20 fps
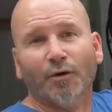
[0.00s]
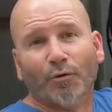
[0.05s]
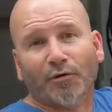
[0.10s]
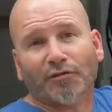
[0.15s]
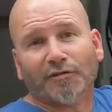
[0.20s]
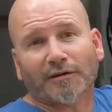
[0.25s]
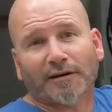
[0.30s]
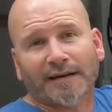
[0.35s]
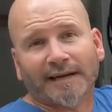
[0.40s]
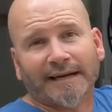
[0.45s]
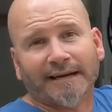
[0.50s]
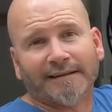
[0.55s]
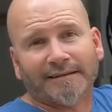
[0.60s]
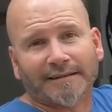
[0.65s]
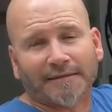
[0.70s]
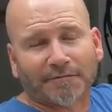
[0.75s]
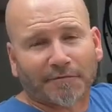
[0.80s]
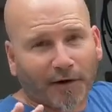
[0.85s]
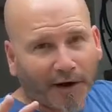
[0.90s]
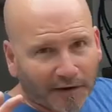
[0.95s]
we're starting here at
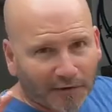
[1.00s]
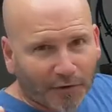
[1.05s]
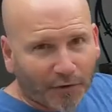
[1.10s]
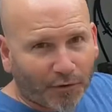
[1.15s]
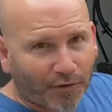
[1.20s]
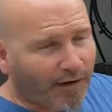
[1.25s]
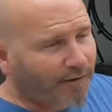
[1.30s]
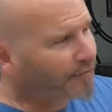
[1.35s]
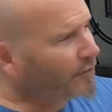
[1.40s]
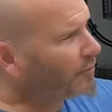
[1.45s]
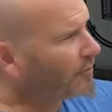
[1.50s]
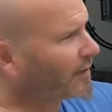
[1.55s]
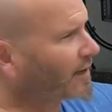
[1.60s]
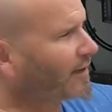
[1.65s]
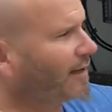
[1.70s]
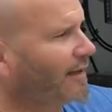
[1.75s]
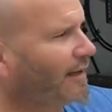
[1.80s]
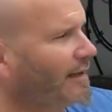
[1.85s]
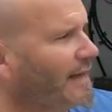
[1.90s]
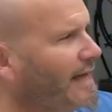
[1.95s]
the front door, if you want to
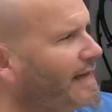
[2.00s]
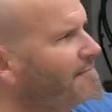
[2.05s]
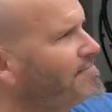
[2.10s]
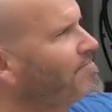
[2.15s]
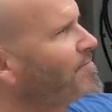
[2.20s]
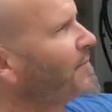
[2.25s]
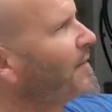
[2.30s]
call it that.